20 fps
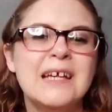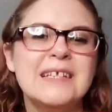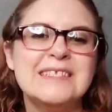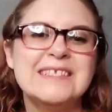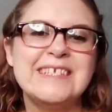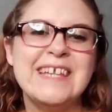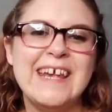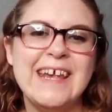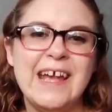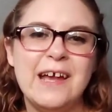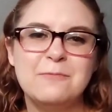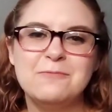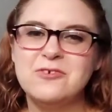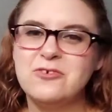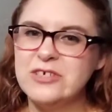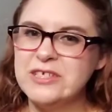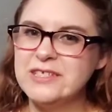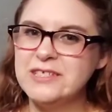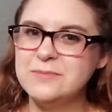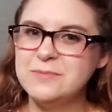Today I'm
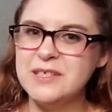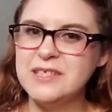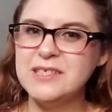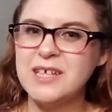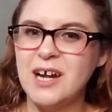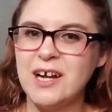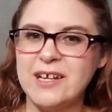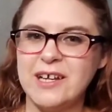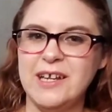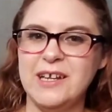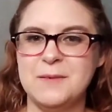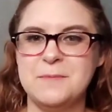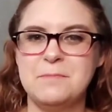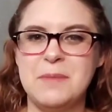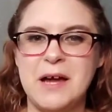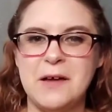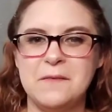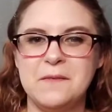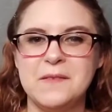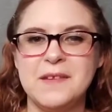going to be talking
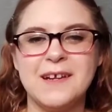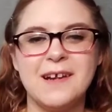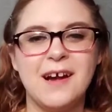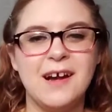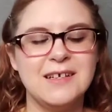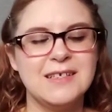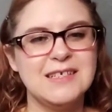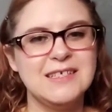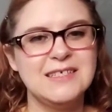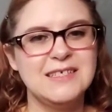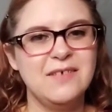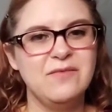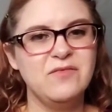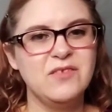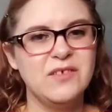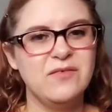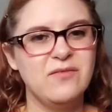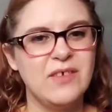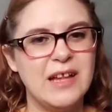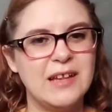about the Cognitive
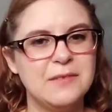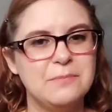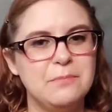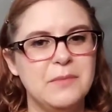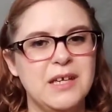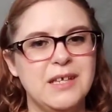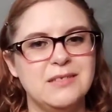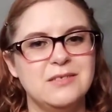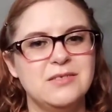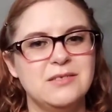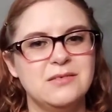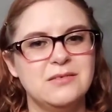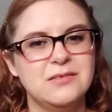Development